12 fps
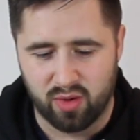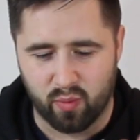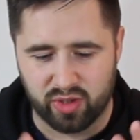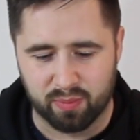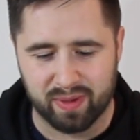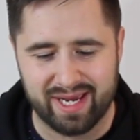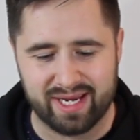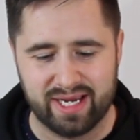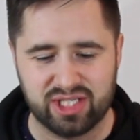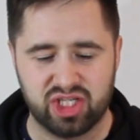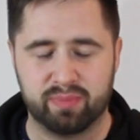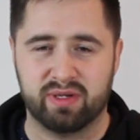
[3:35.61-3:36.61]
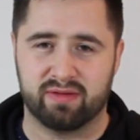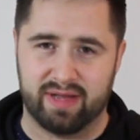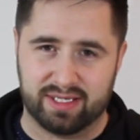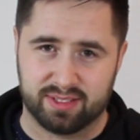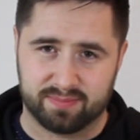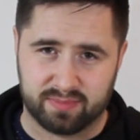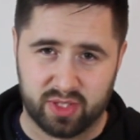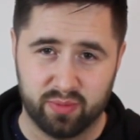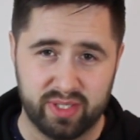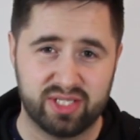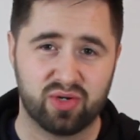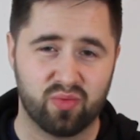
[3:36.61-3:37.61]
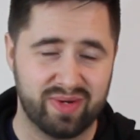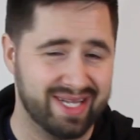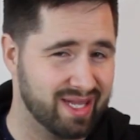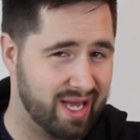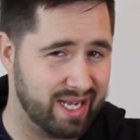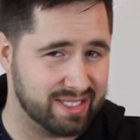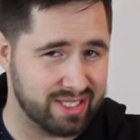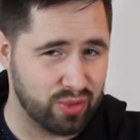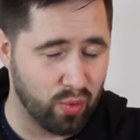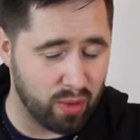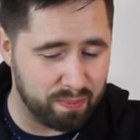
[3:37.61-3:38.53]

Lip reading: When you're playing a GP event, you need to realize that you are